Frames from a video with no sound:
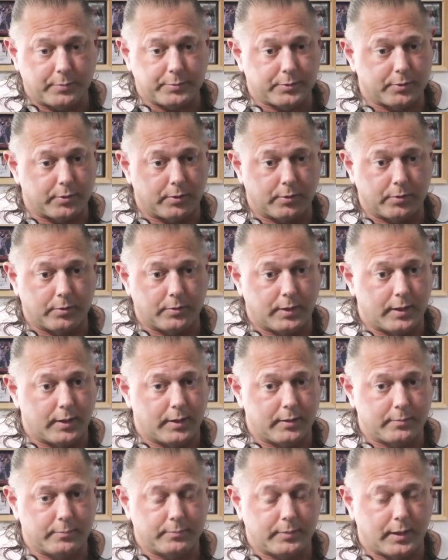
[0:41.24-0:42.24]
so
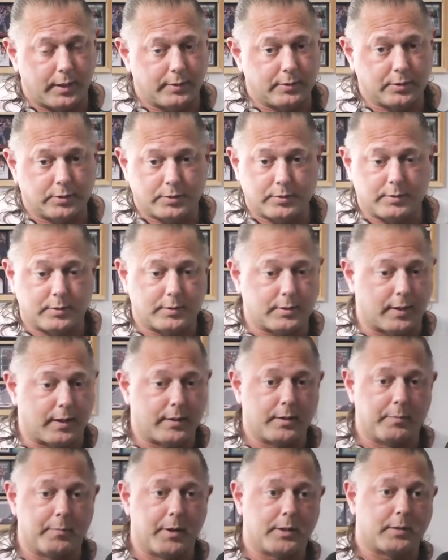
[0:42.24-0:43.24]
I just decided
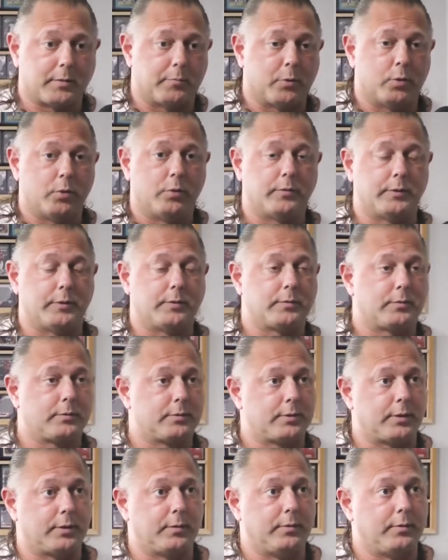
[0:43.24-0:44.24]
to make the move and
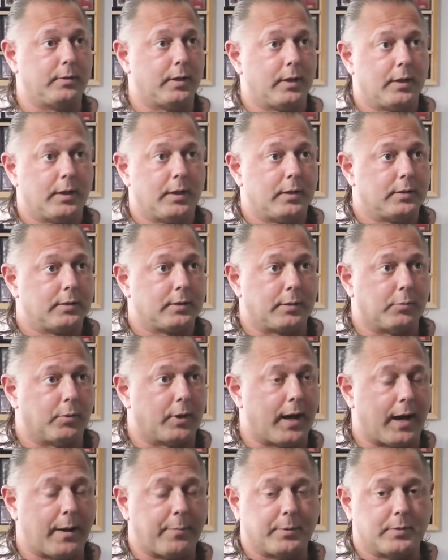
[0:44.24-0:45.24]
see what
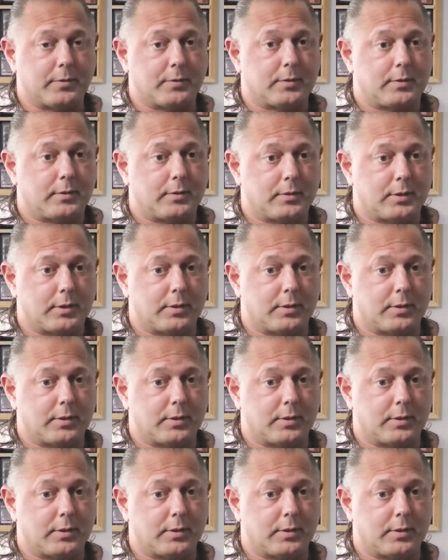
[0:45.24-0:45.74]
happens, see